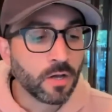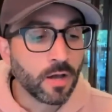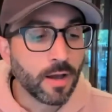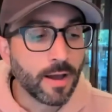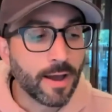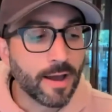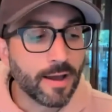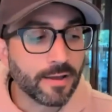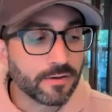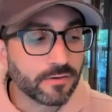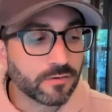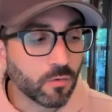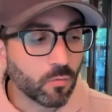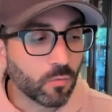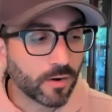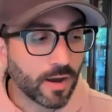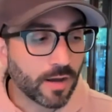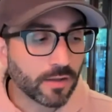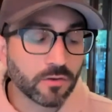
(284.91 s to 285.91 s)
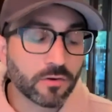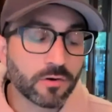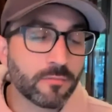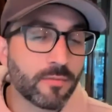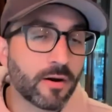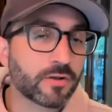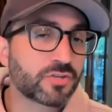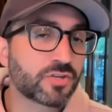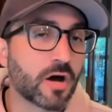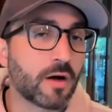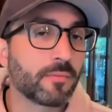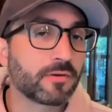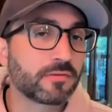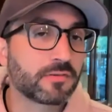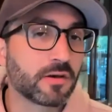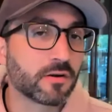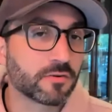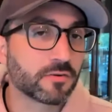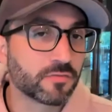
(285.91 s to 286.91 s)
And when I learned about shopping
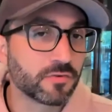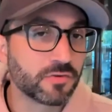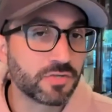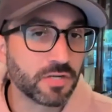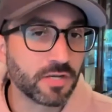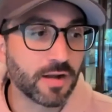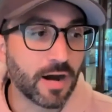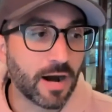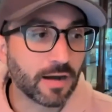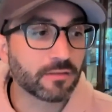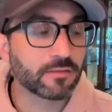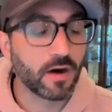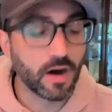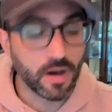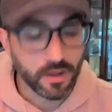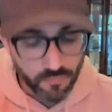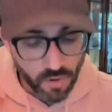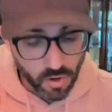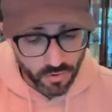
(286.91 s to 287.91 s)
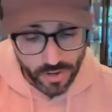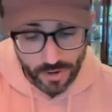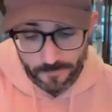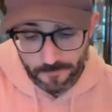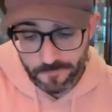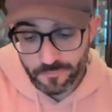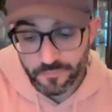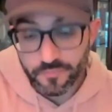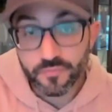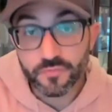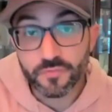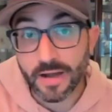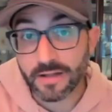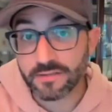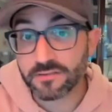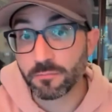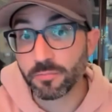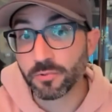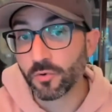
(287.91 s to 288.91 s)
centers for Gene, I thought, okay,
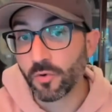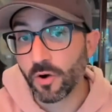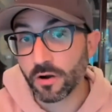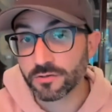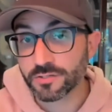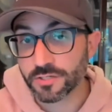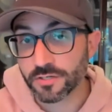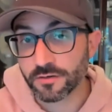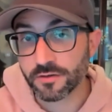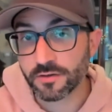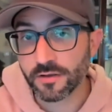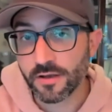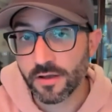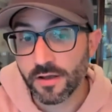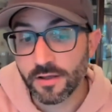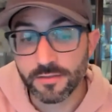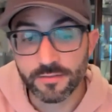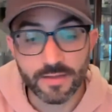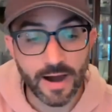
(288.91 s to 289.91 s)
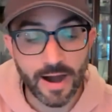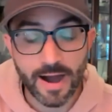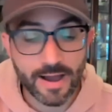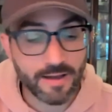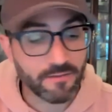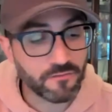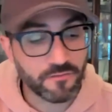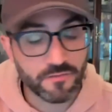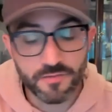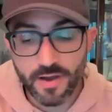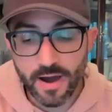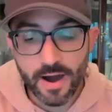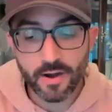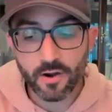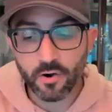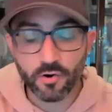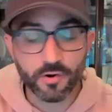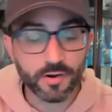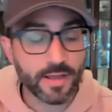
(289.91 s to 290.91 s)
that's a blue ocean. I have not
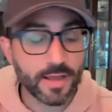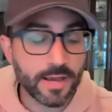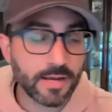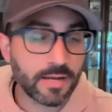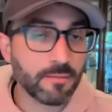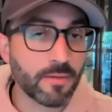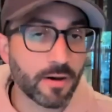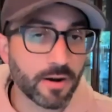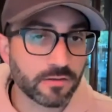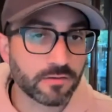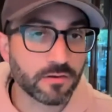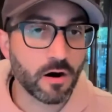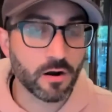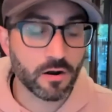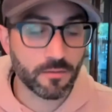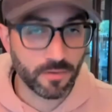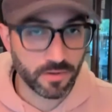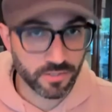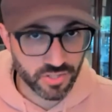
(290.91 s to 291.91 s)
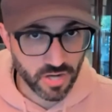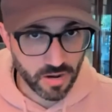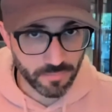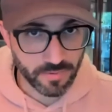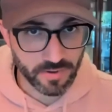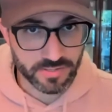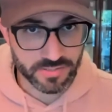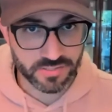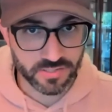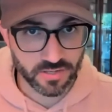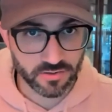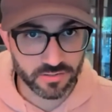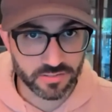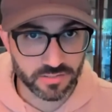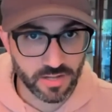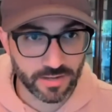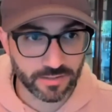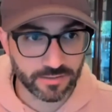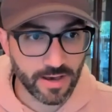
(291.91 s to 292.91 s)
heard anybody talk about shopping centers
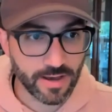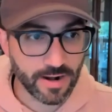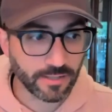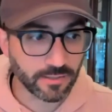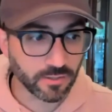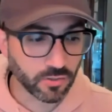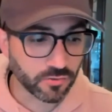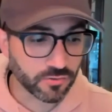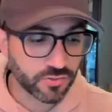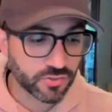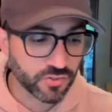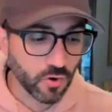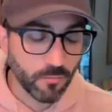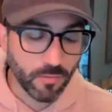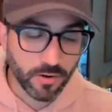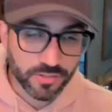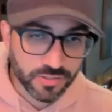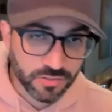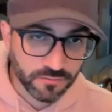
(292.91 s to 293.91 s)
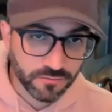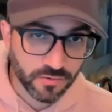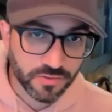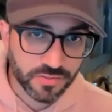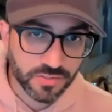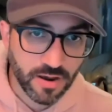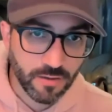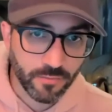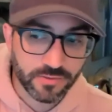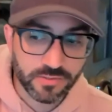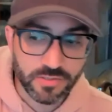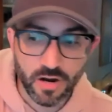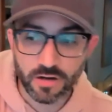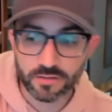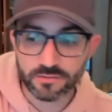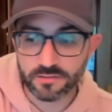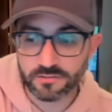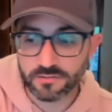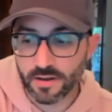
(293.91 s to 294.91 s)
like that. I learned so much the first time we
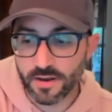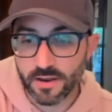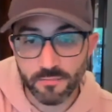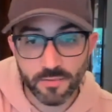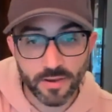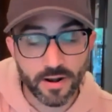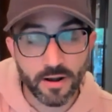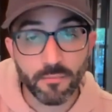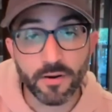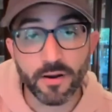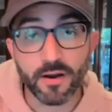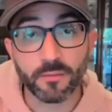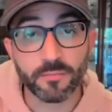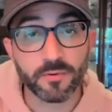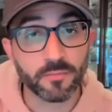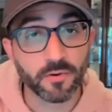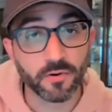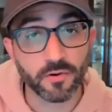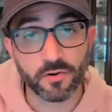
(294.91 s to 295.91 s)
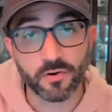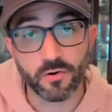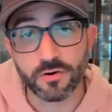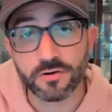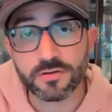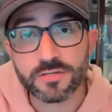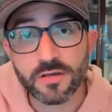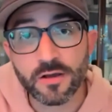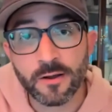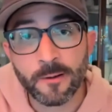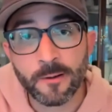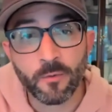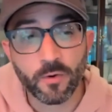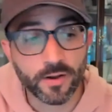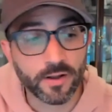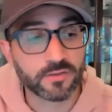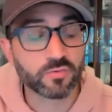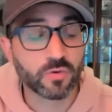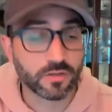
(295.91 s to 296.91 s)
talked. I said, hey, man, I'm going to help you build a course. Well,
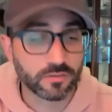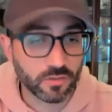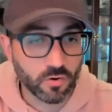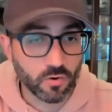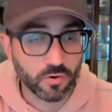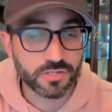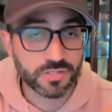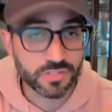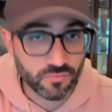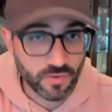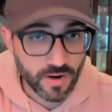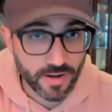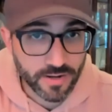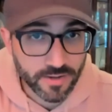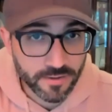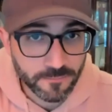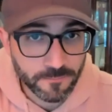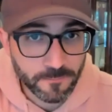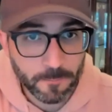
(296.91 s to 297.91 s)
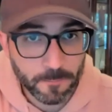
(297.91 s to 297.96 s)
guess what? The course is ready.